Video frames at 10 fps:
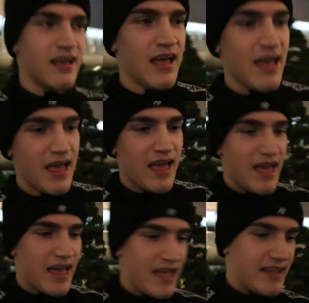
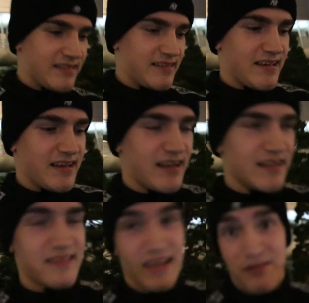Yeah. And
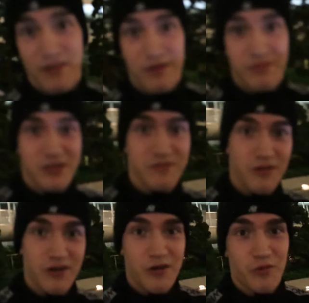uh, thank you very much
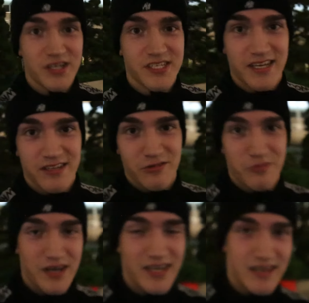for uh, watching to
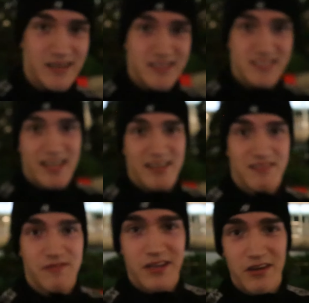my uh, second
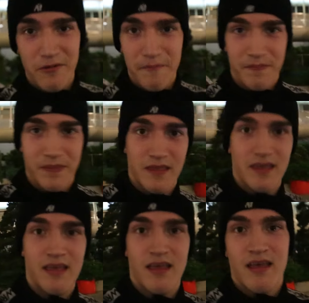video.
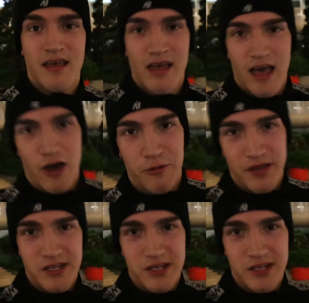I hope